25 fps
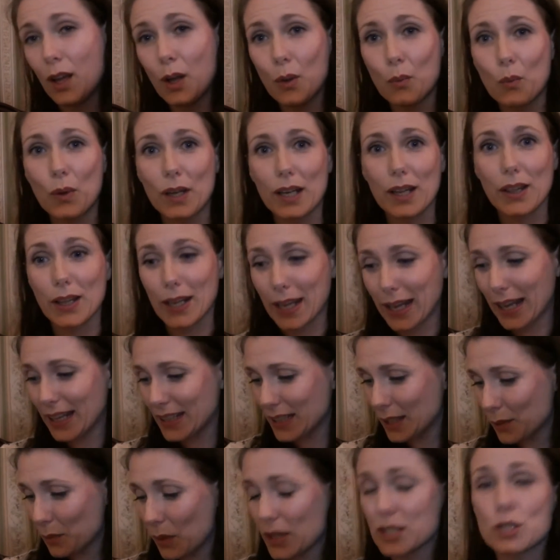one of the
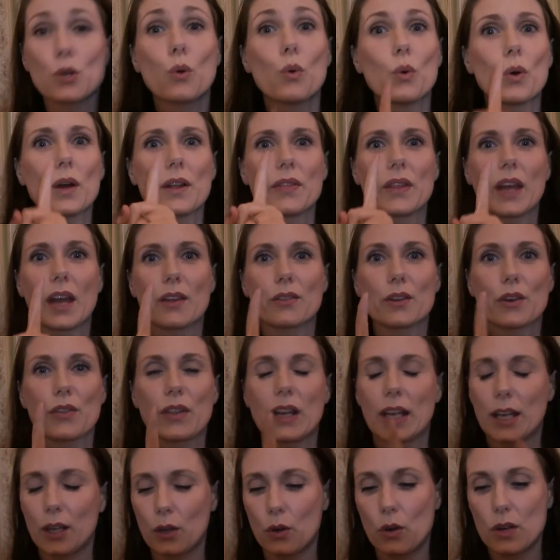kiddie ones. Oh, and the other
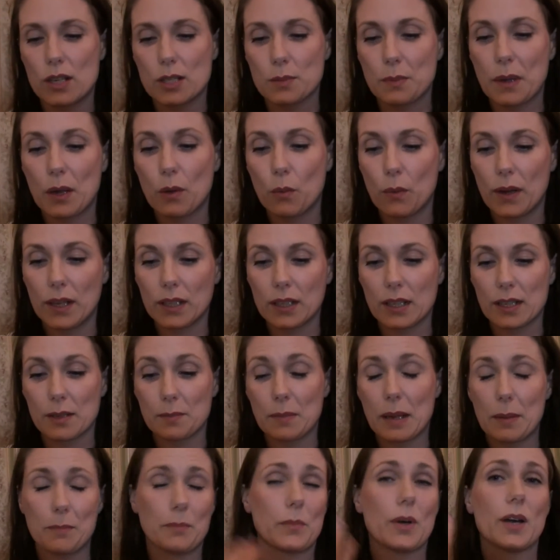thing I got as well, while I
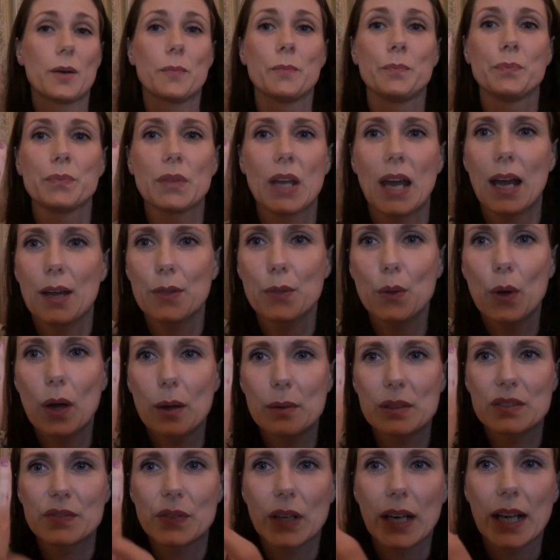remember, I thought
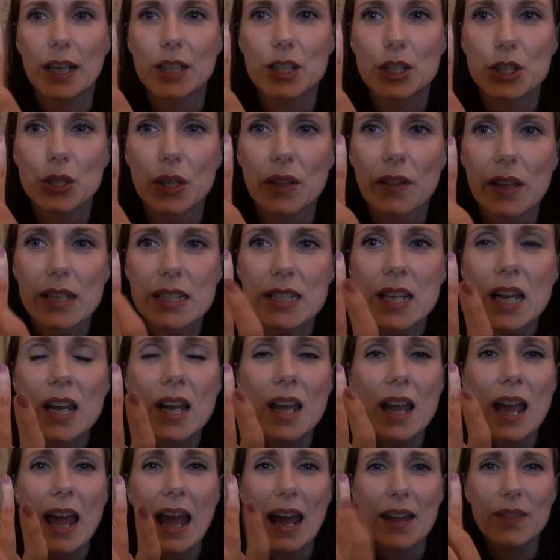I would forget to show you this.
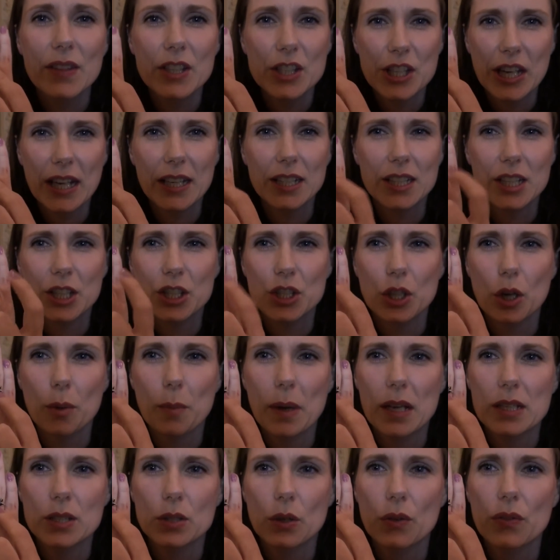In the charity shop
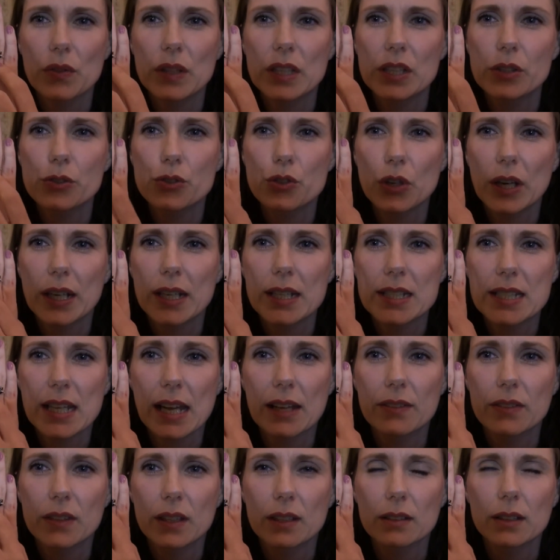I saw these rings
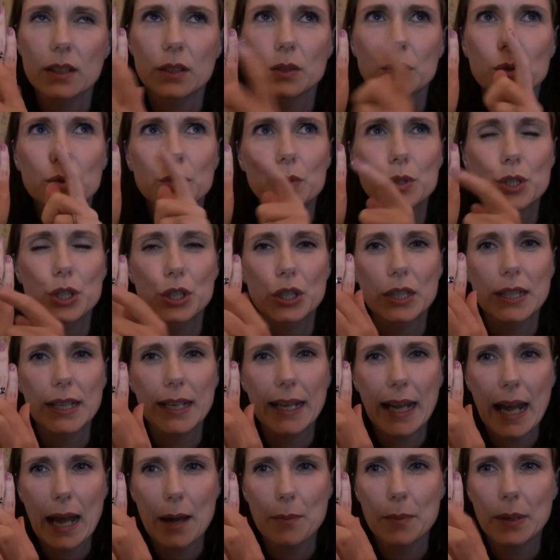in the little jewellery
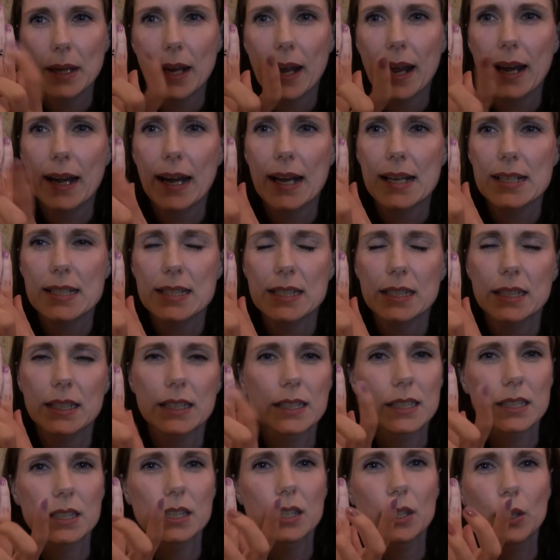cabinet and I asked the
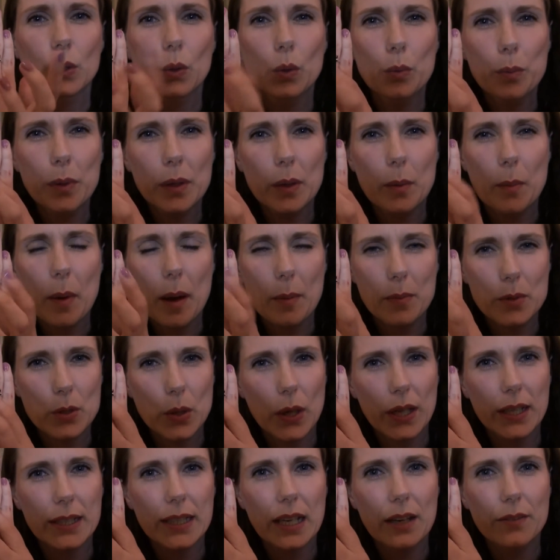lady to open them up
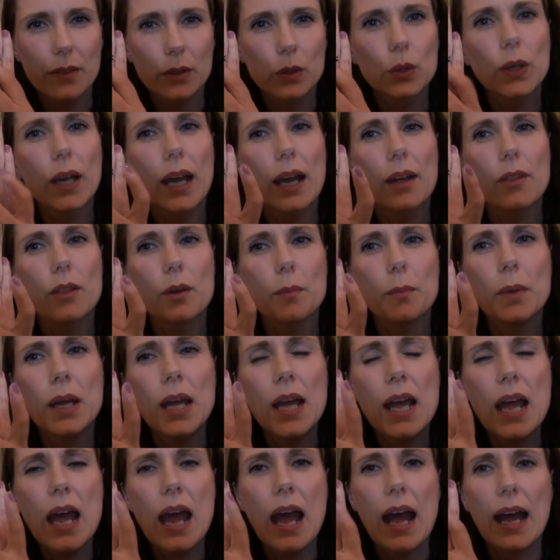so I could have a look at them
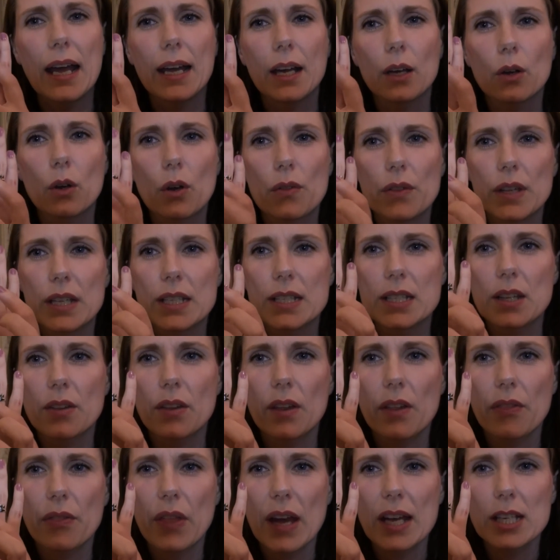and I got these.
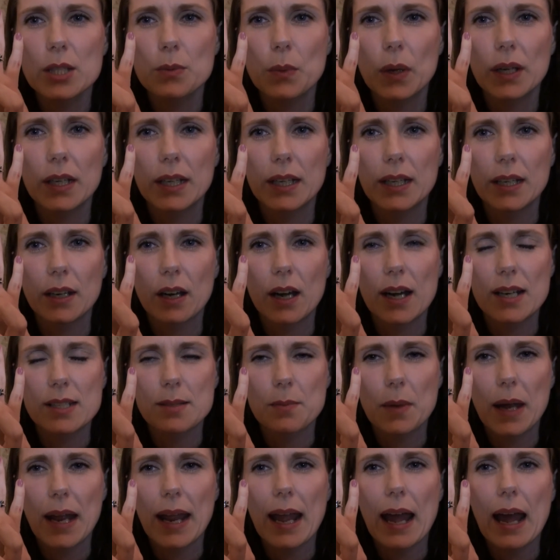This one here
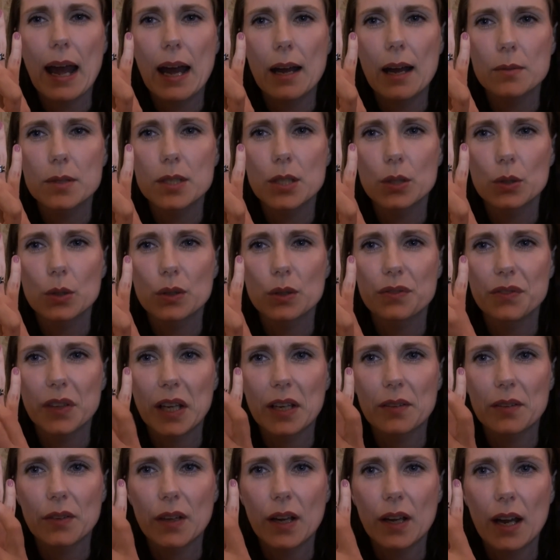is my absolute
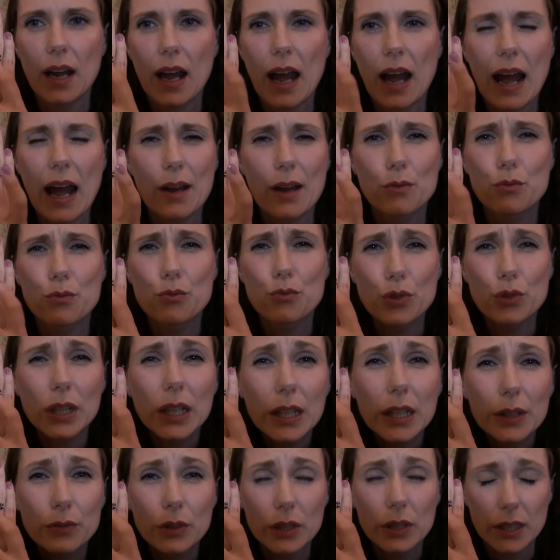favourite. I
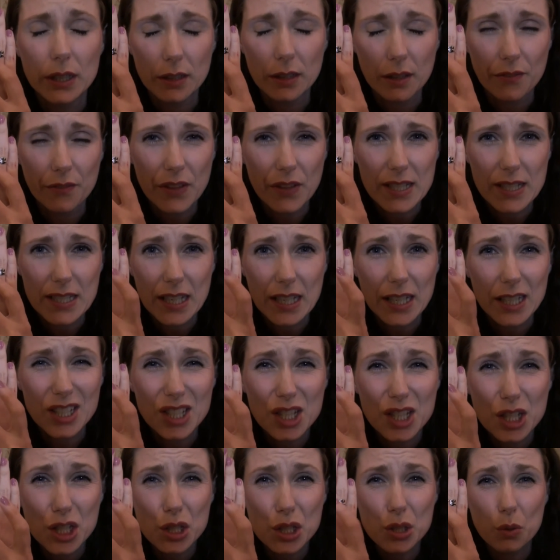really really love this. It
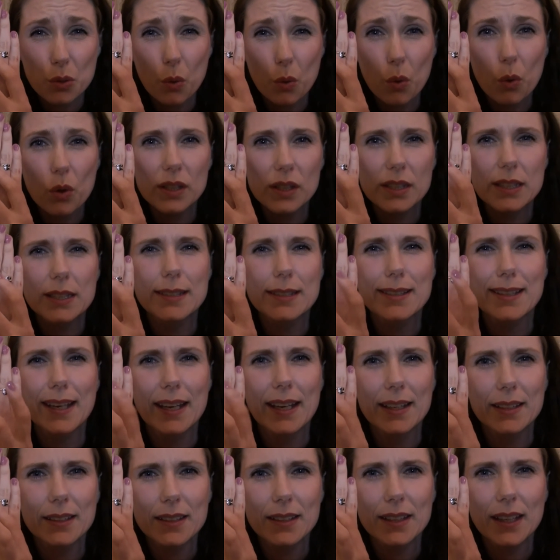is so
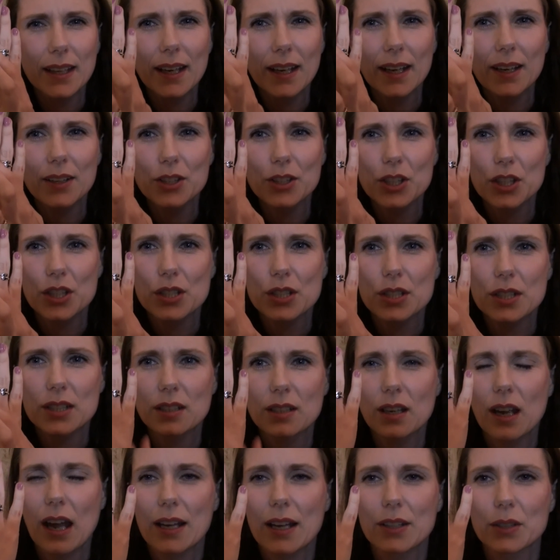dainty and just
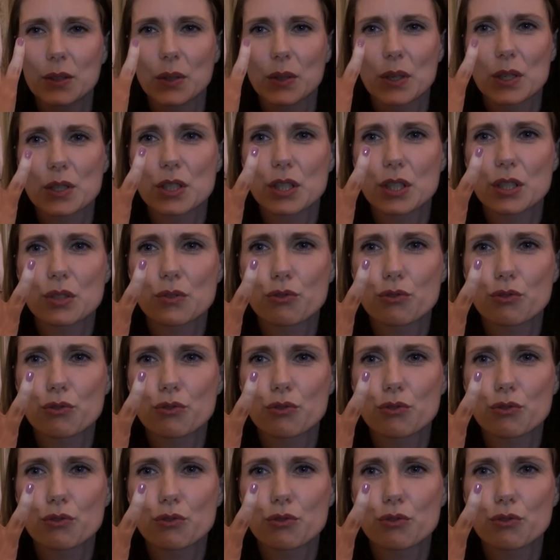I don't know it's just